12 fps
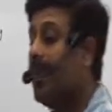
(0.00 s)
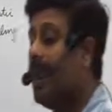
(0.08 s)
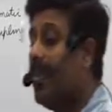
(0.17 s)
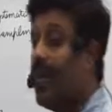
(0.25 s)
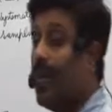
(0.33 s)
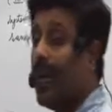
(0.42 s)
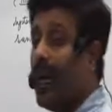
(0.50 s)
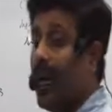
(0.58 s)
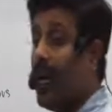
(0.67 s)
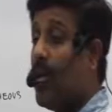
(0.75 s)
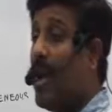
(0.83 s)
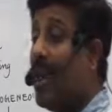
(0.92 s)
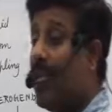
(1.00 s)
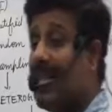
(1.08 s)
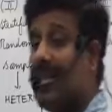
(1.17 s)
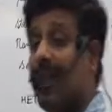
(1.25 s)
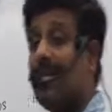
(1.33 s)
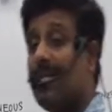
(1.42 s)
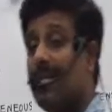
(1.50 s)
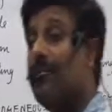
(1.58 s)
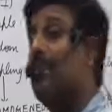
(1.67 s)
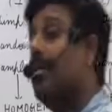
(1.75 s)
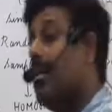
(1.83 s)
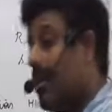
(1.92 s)
If you want accurate results,
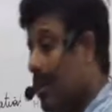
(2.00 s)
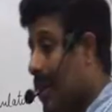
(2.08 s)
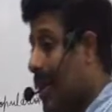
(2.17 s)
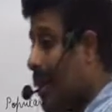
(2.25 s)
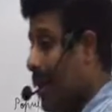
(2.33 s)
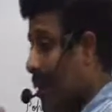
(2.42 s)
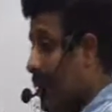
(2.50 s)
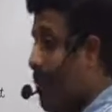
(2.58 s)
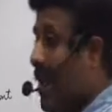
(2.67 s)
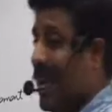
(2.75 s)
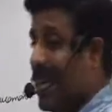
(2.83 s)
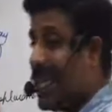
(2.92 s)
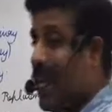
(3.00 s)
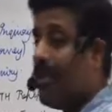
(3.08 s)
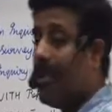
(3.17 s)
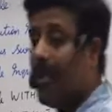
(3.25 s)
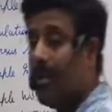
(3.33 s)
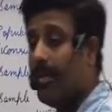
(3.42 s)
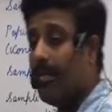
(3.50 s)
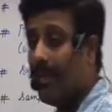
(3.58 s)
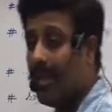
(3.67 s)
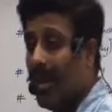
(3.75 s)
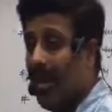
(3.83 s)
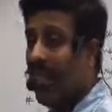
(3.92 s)
bigger sample.
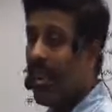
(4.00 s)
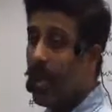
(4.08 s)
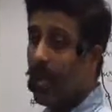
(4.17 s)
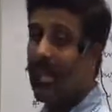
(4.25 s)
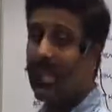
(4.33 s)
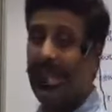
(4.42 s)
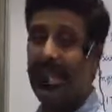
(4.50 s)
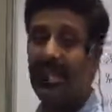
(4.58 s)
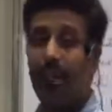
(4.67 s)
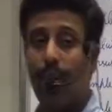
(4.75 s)
If accuracy is